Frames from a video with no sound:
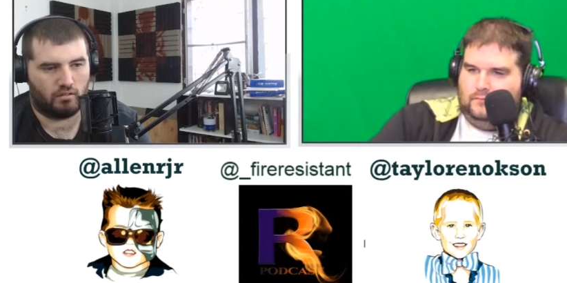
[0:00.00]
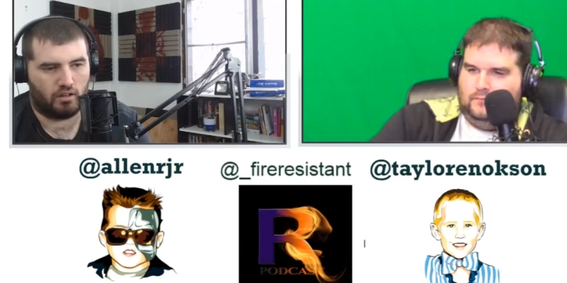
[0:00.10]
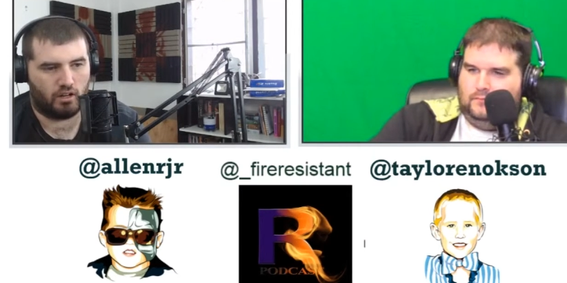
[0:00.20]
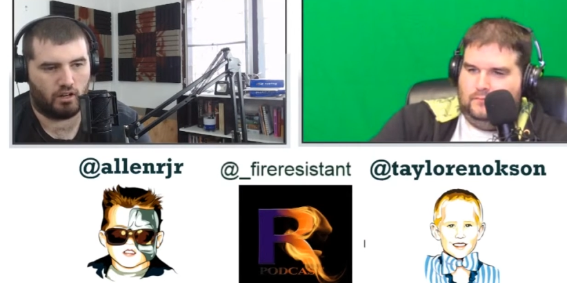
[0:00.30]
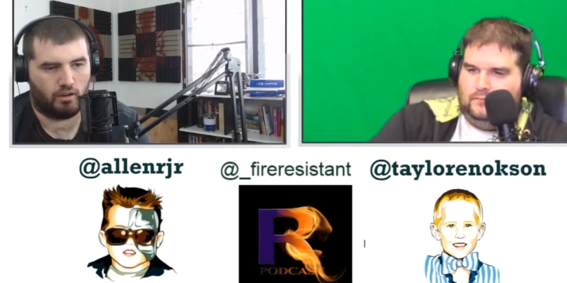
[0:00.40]

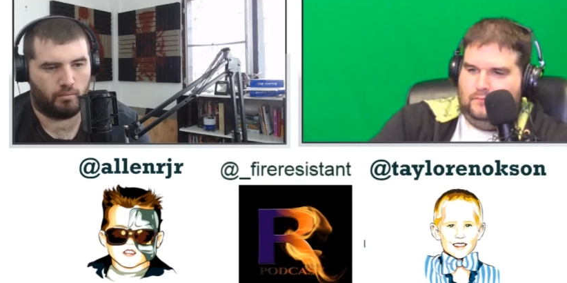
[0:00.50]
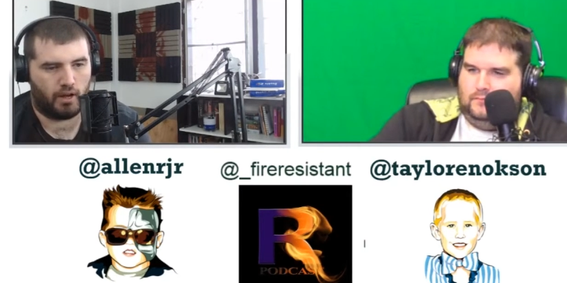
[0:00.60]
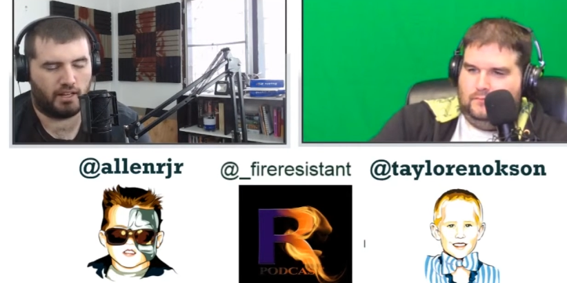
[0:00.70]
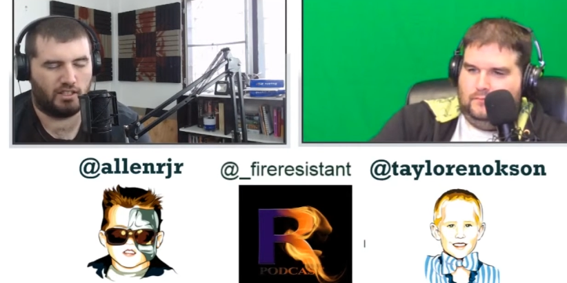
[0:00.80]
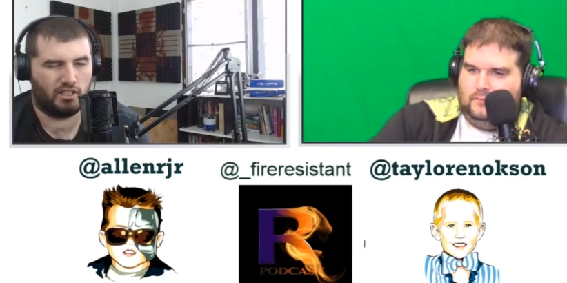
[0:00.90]

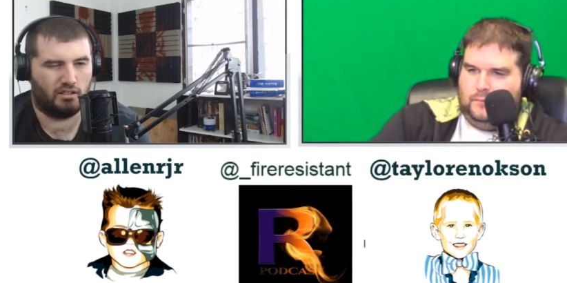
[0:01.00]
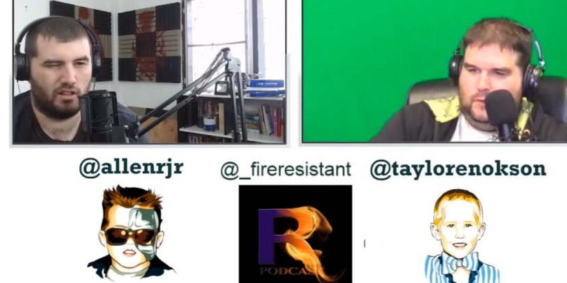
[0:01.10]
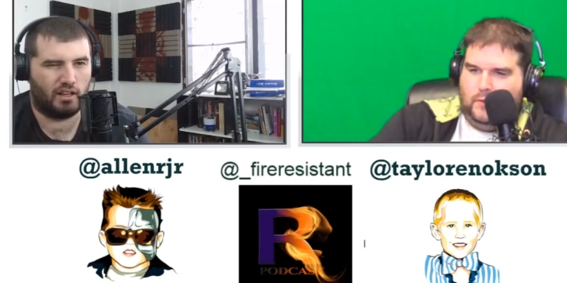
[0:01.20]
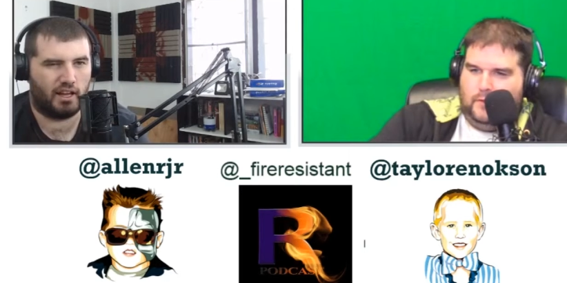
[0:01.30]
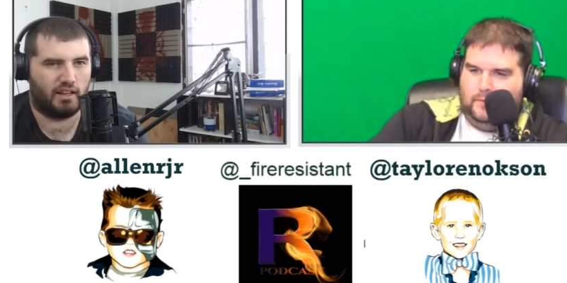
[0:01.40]
Speaker 1: I
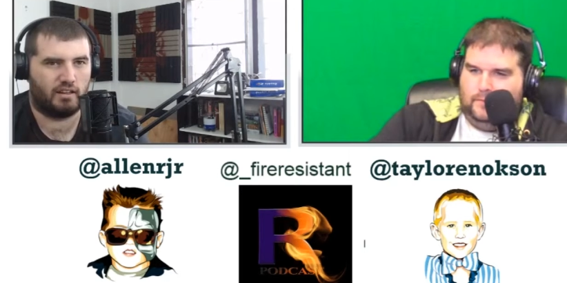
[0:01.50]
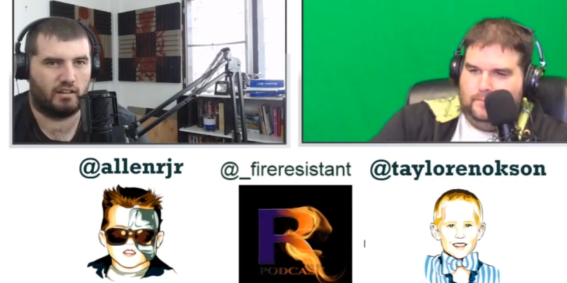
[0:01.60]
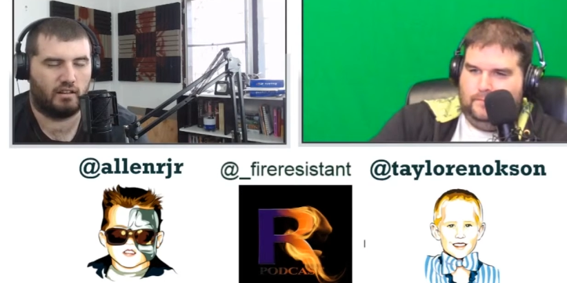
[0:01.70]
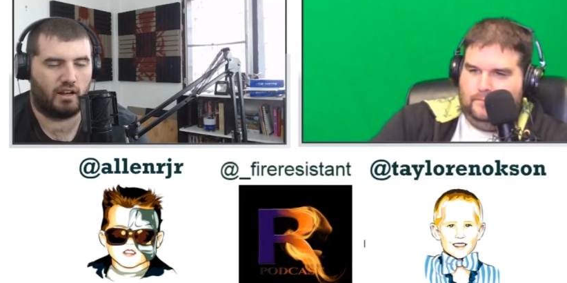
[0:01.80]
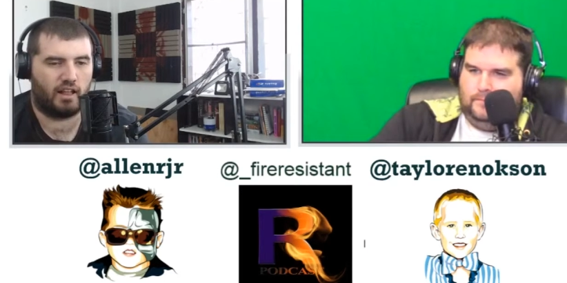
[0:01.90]

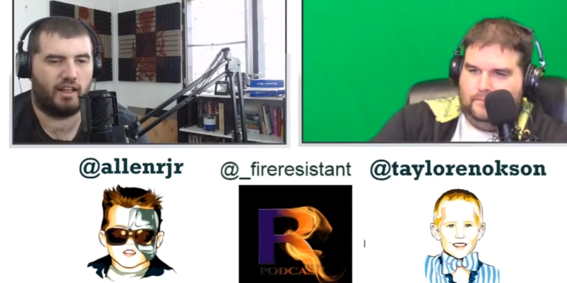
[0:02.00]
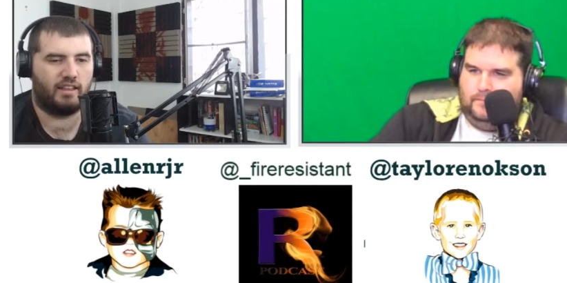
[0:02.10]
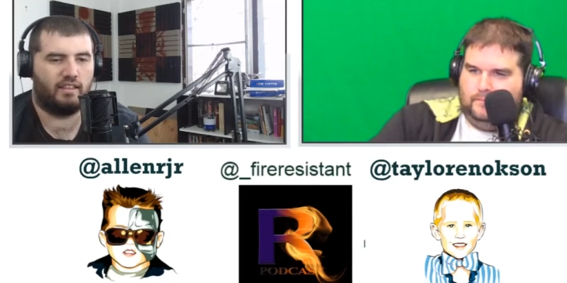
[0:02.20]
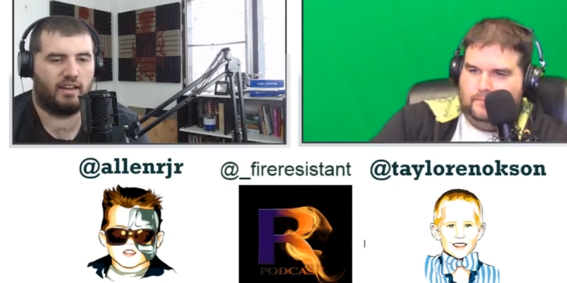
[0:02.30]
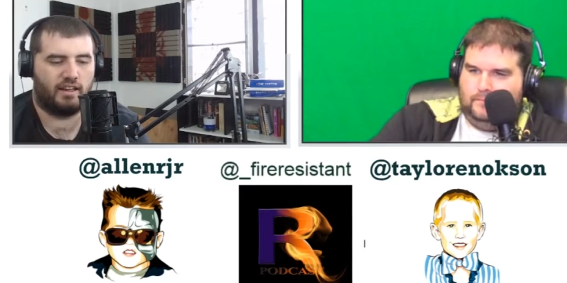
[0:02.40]
like
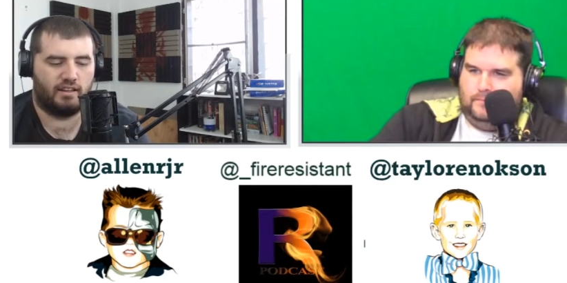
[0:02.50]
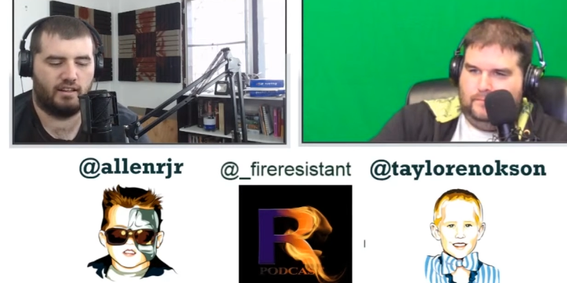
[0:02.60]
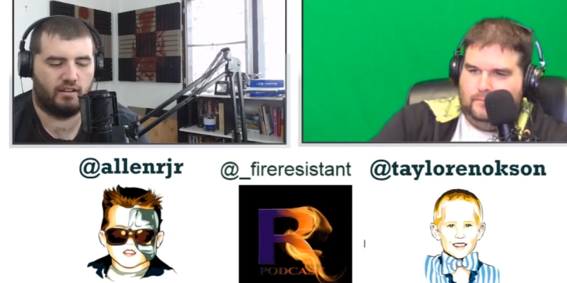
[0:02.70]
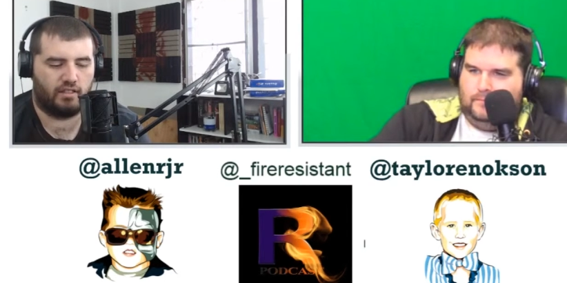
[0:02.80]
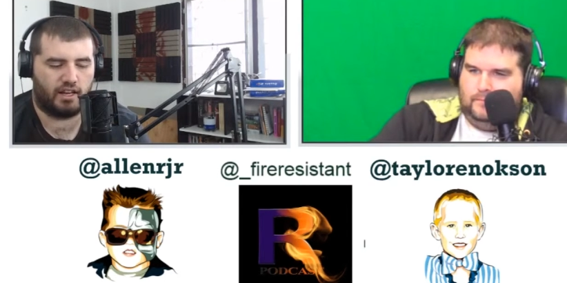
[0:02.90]
the
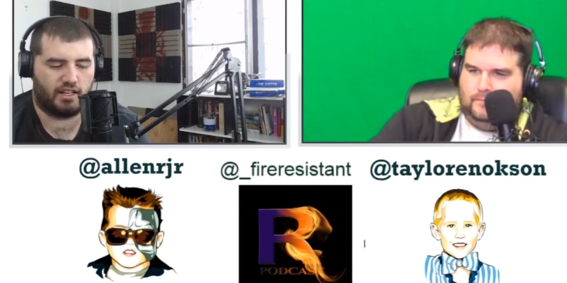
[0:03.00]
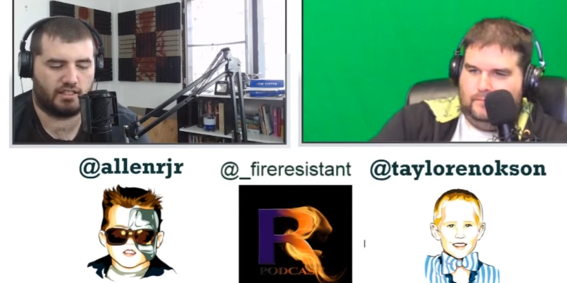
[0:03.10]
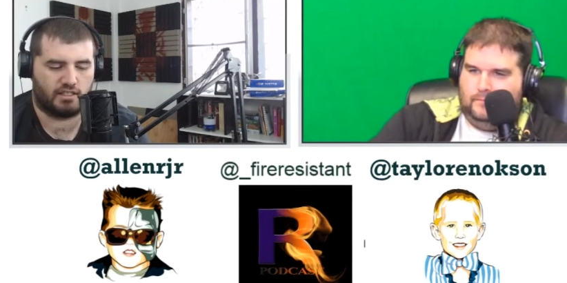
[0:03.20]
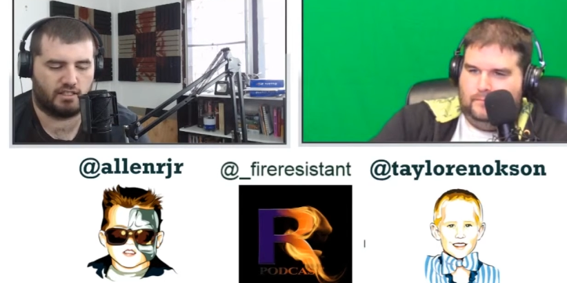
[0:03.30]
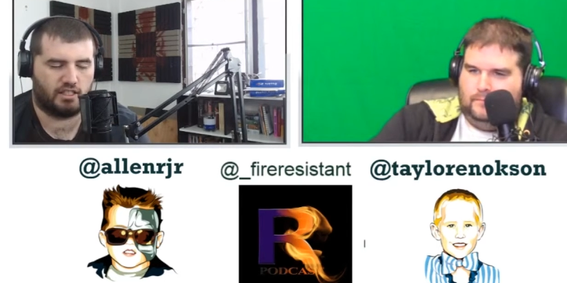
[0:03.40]
idea that it's a
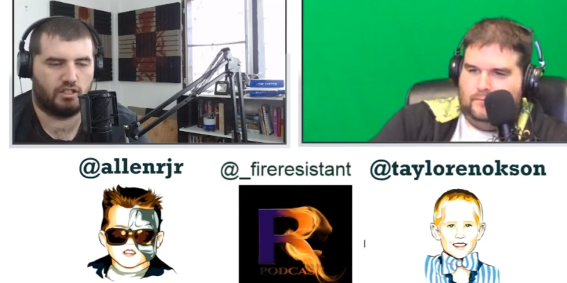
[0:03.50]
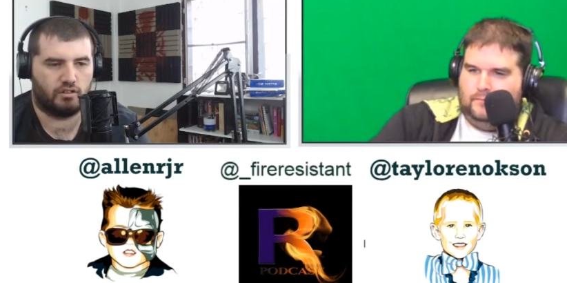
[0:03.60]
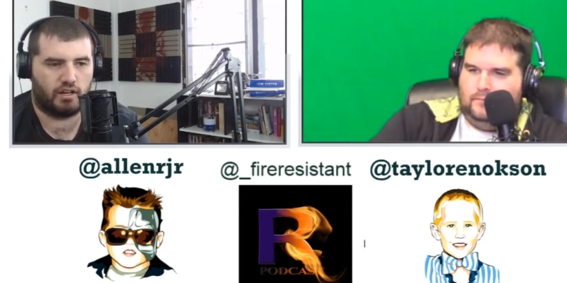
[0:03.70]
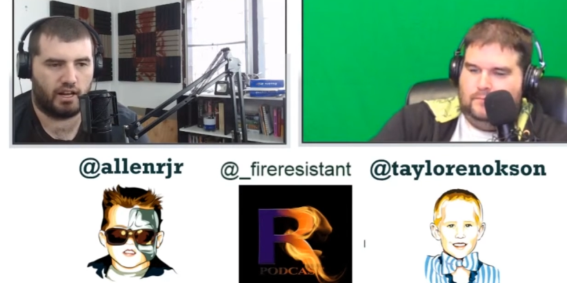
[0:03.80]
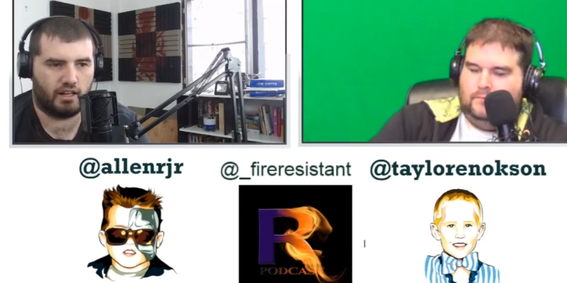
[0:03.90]

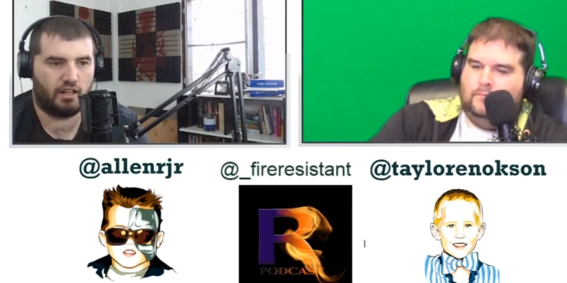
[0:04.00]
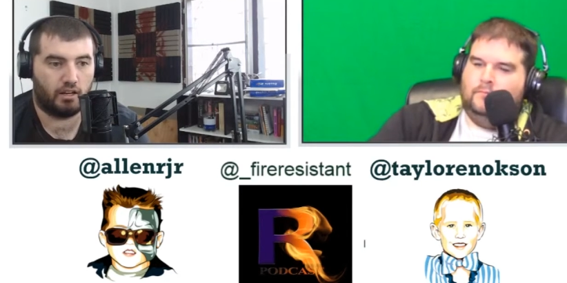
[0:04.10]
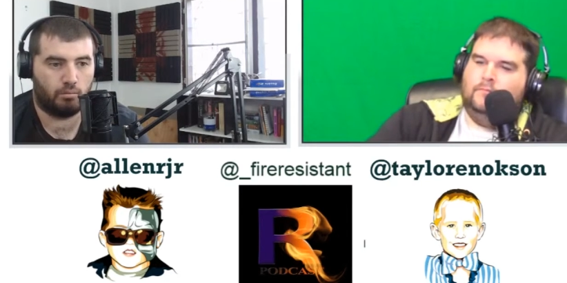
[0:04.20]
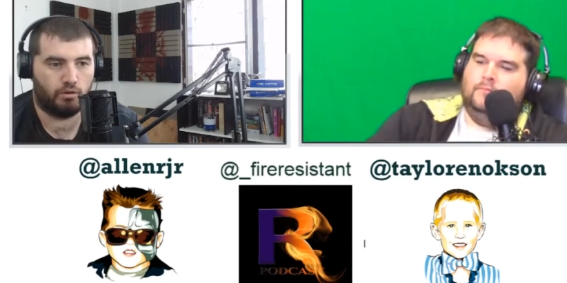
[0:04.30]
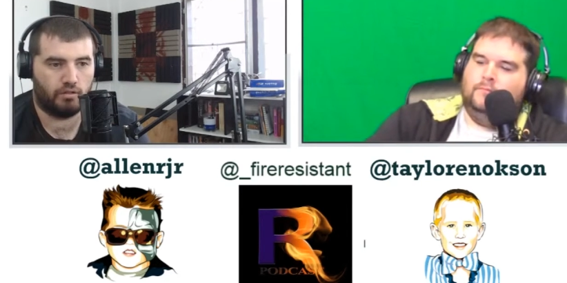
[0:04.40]
secret alien
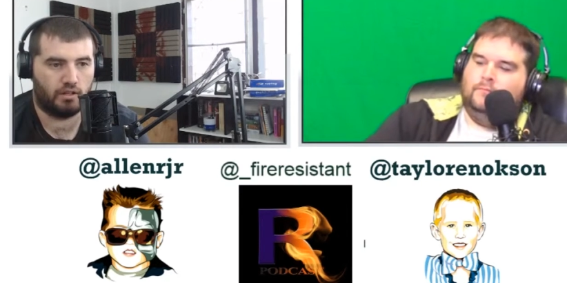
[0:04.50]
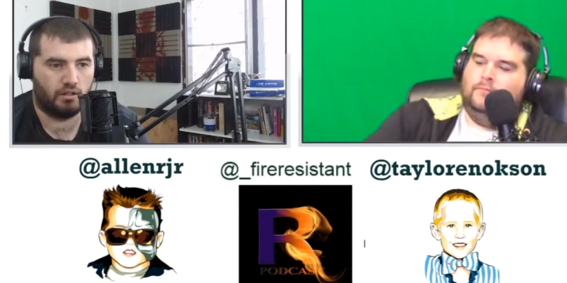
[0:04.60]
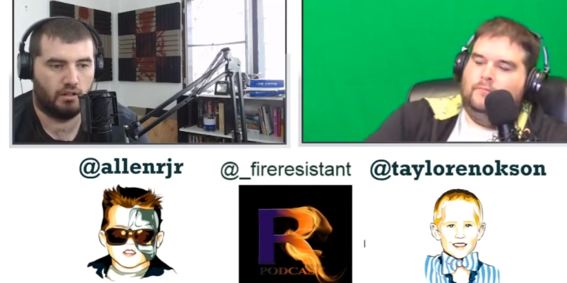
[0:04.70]
movie